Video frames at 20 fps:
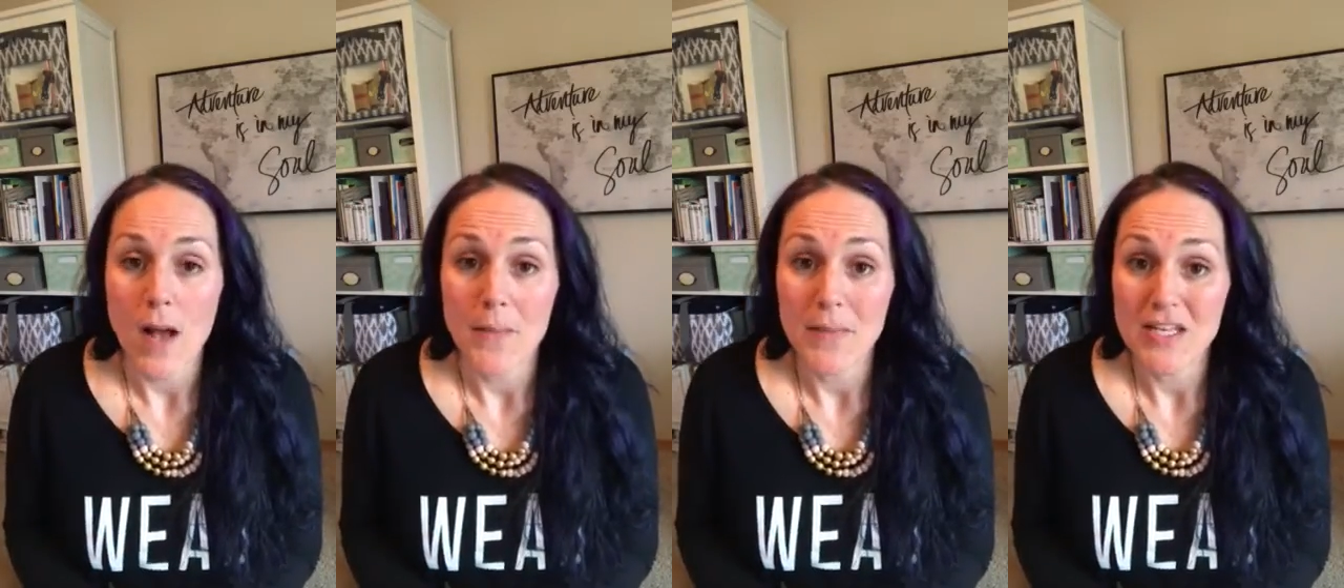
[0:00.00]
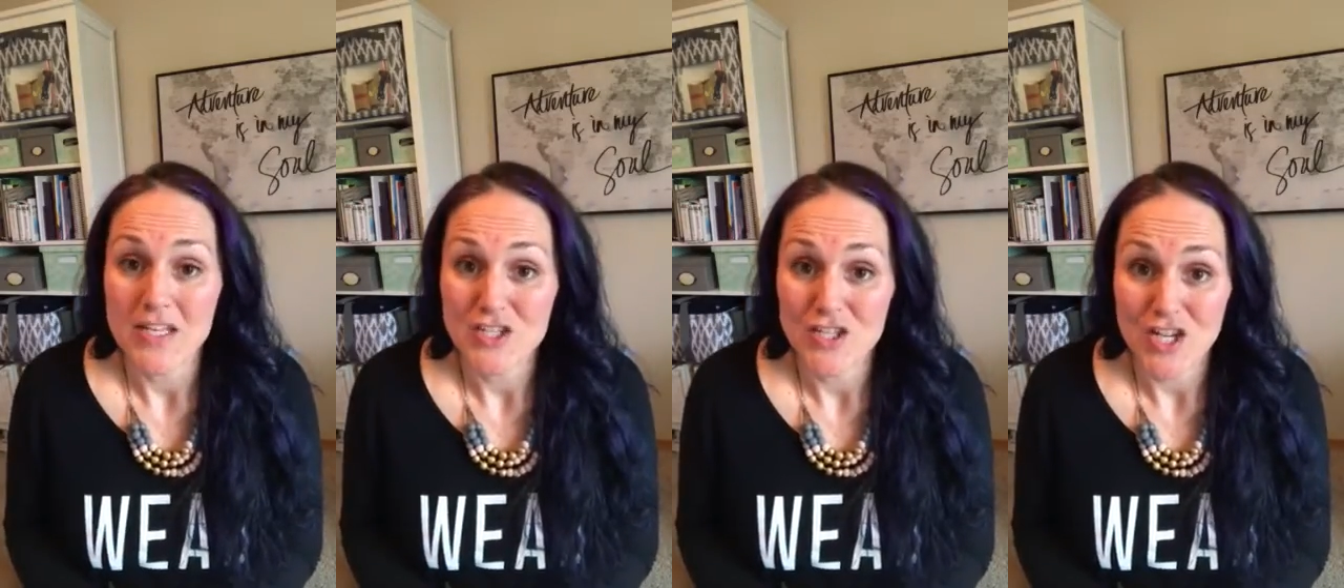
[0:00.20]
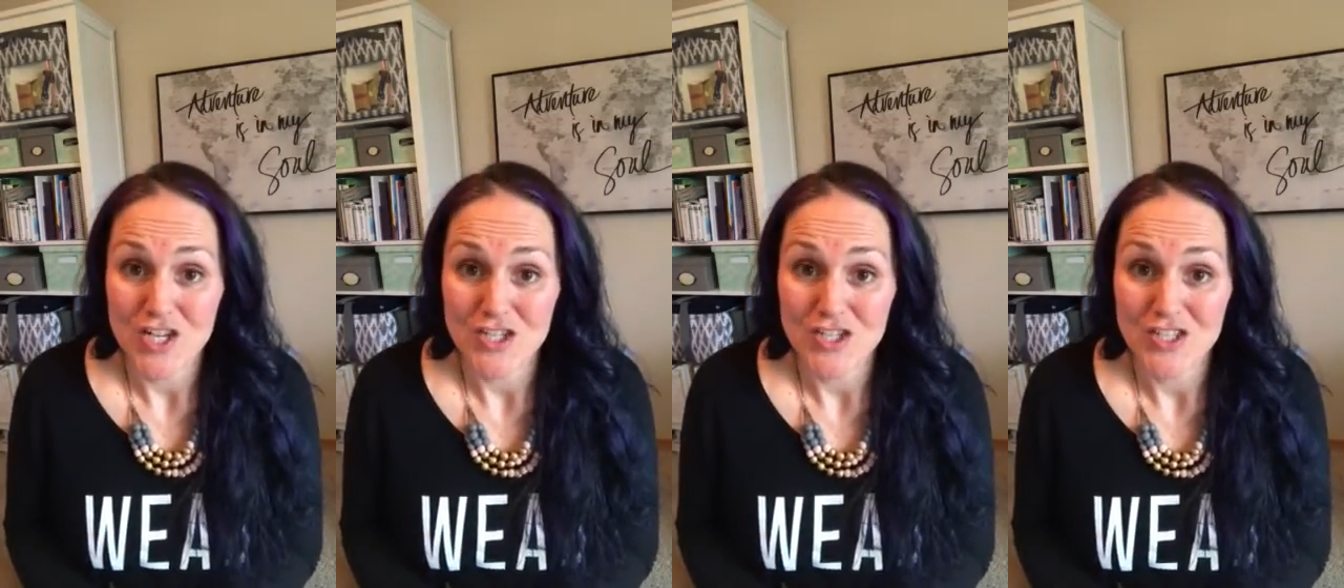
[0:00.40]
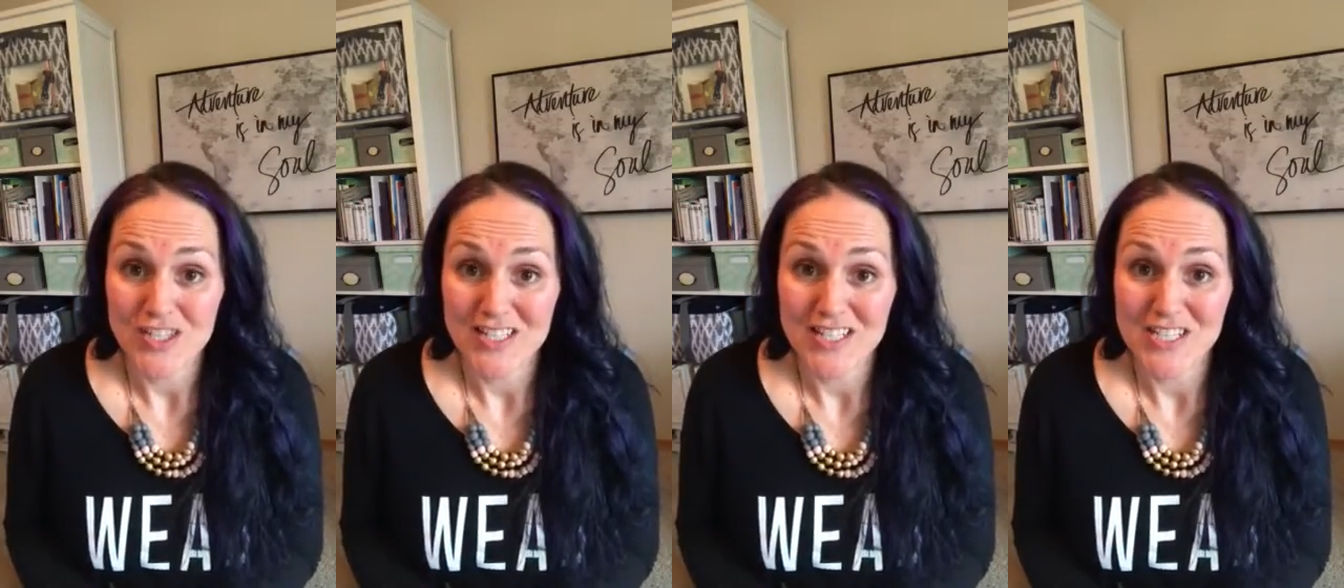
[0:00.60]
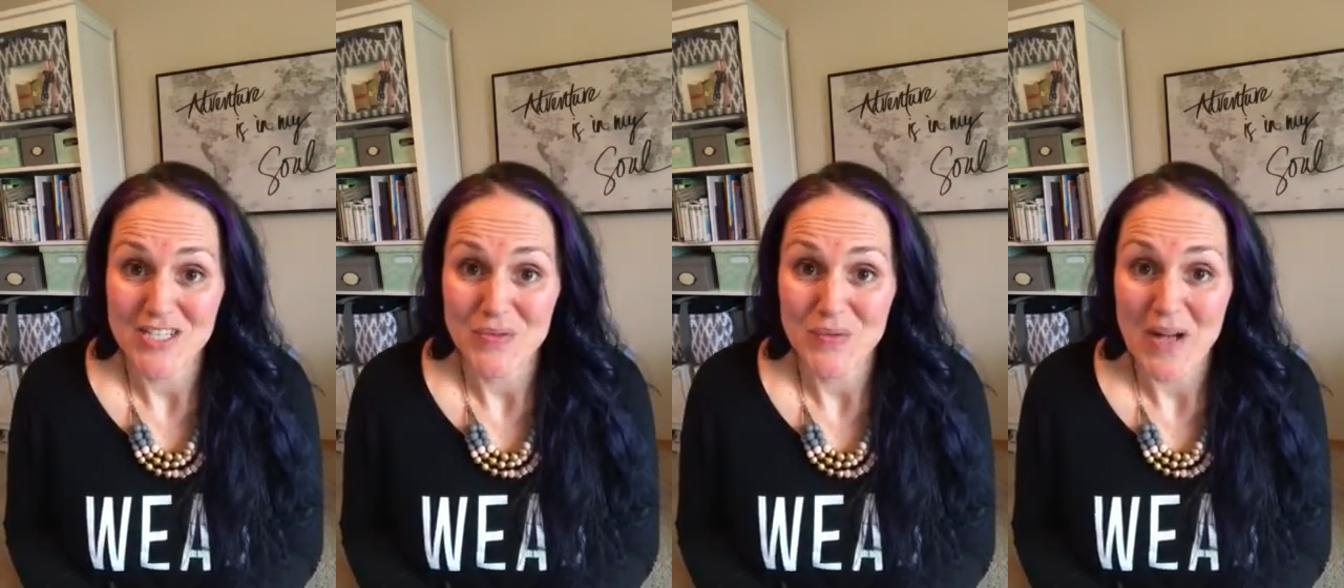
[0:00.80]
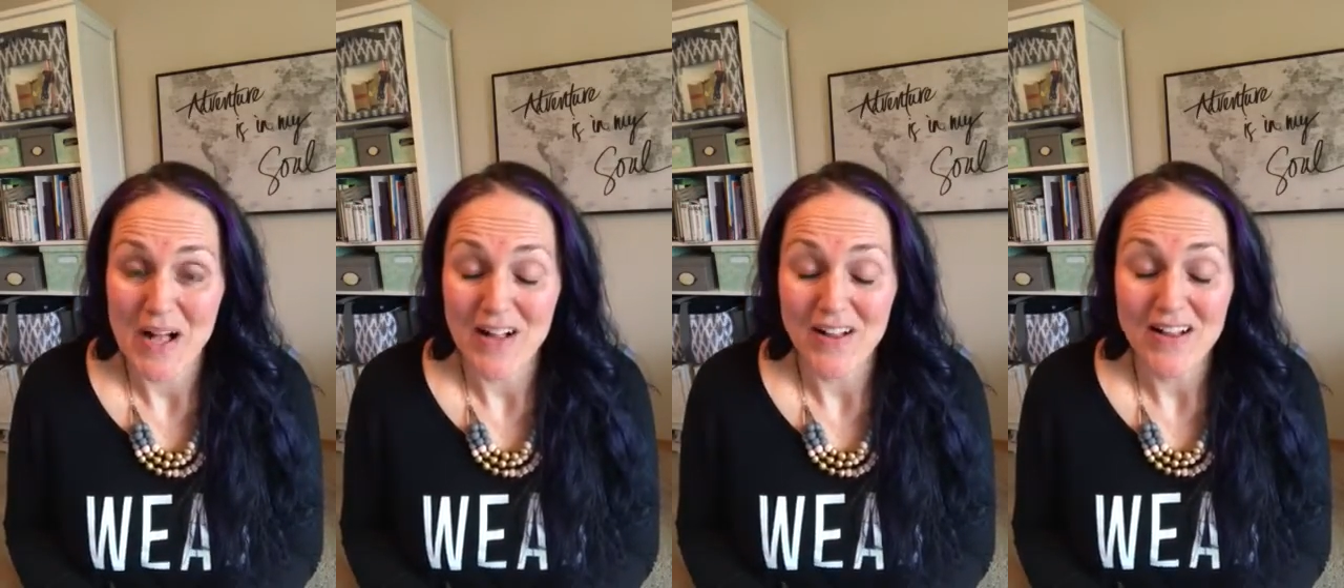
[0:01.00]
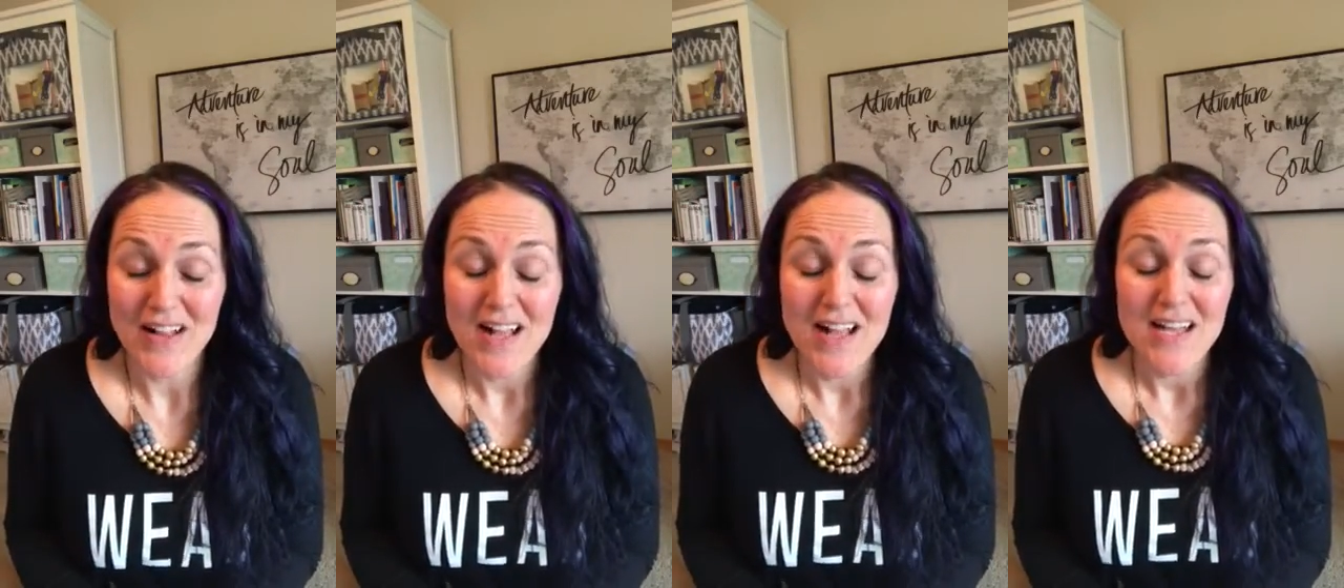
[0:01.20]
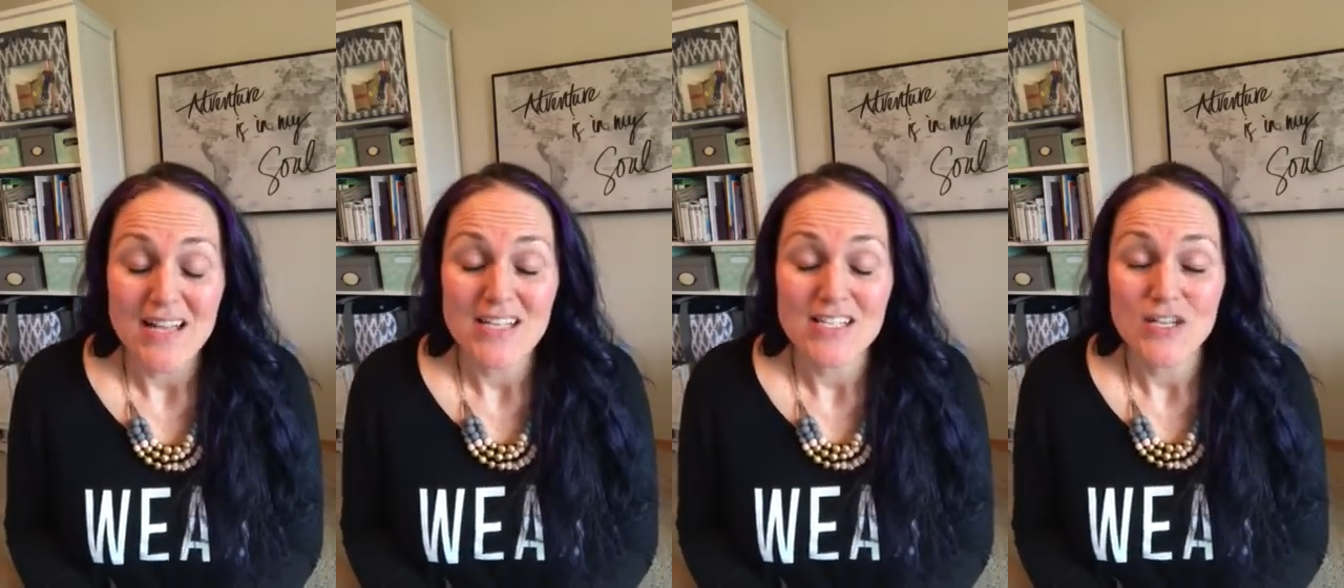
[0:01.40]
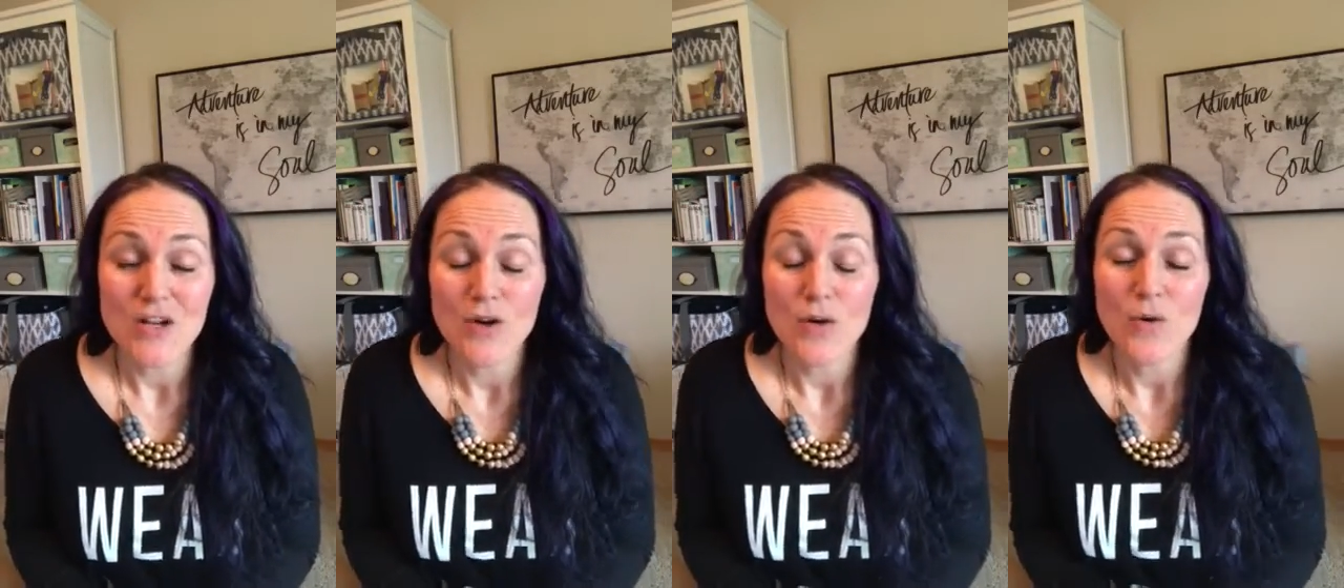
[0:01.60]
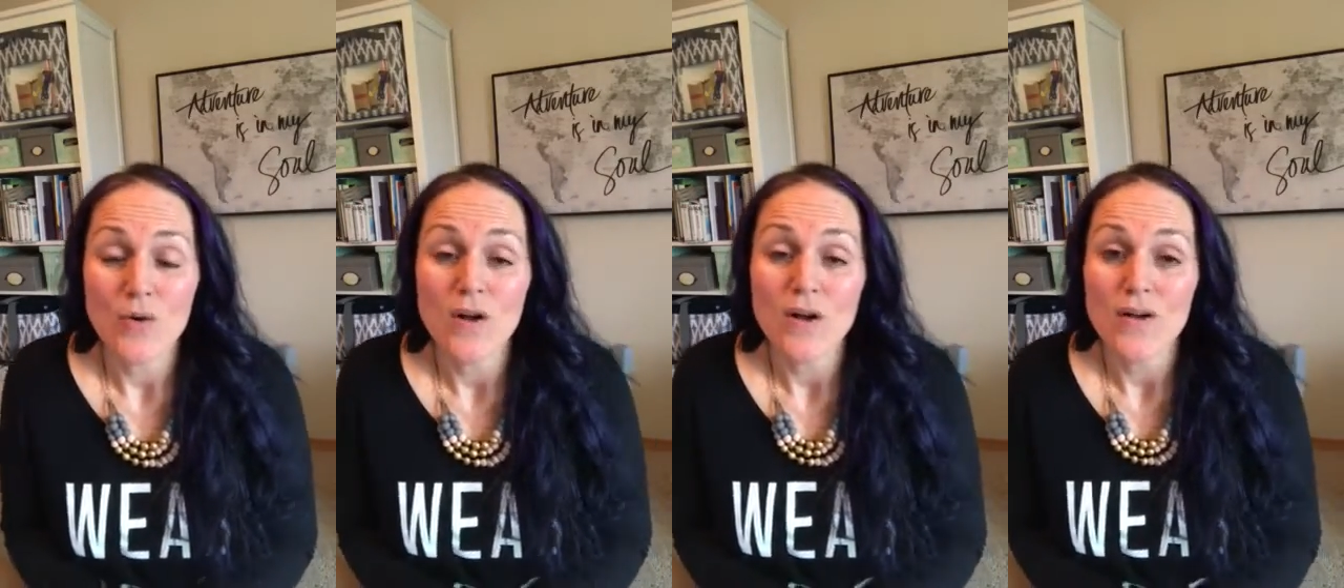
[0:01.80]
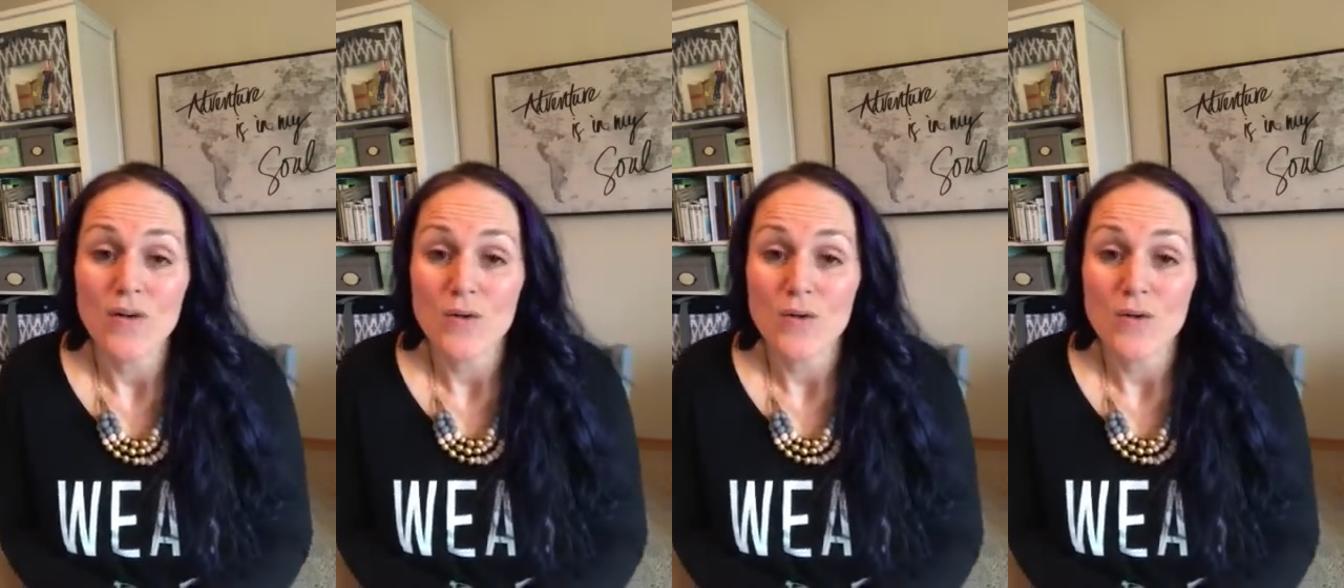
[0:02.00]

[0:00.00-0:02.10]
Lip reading: ingestion as well. So